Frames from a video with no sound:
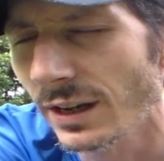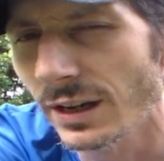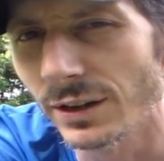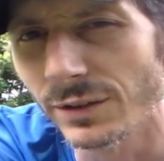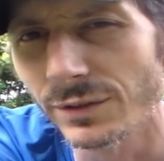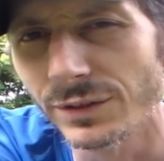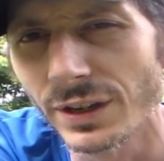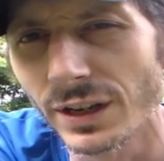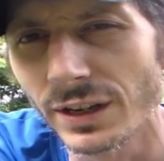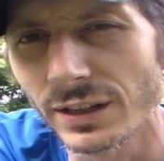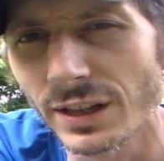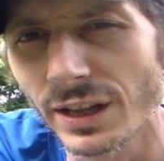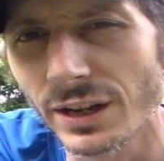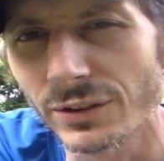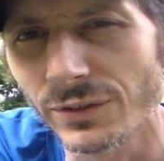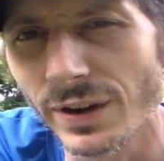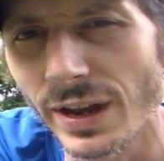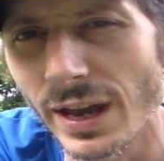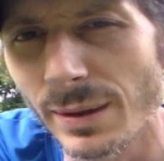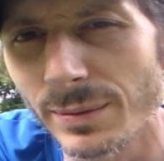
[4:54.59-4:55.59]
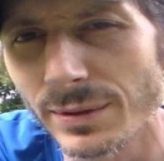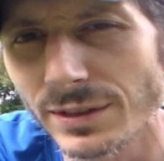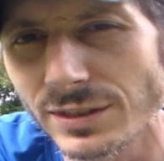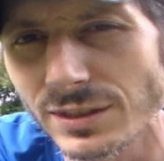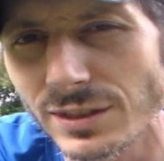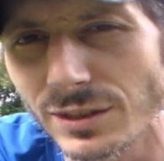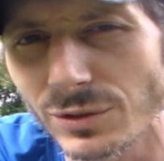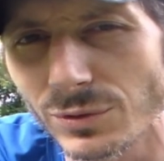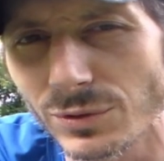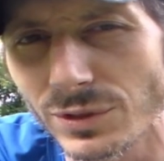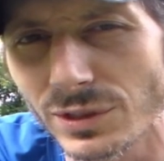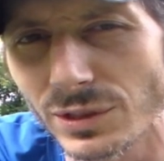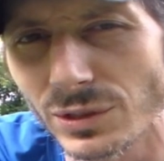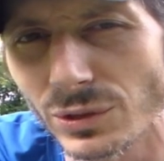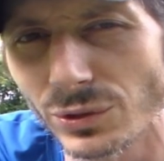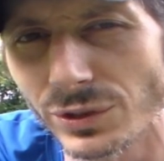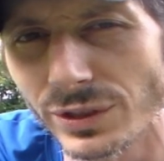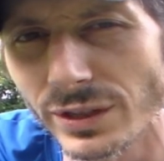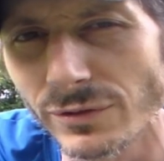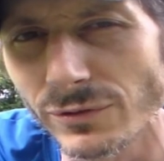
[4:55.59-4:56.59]
I've done a lot of rabbits. This was a
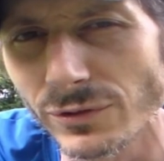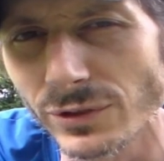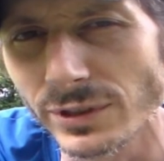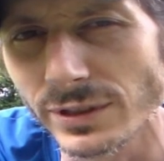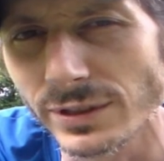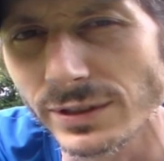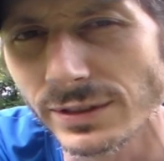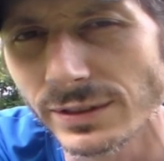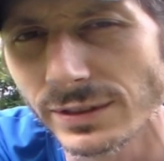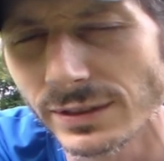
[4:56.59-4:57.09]
little different.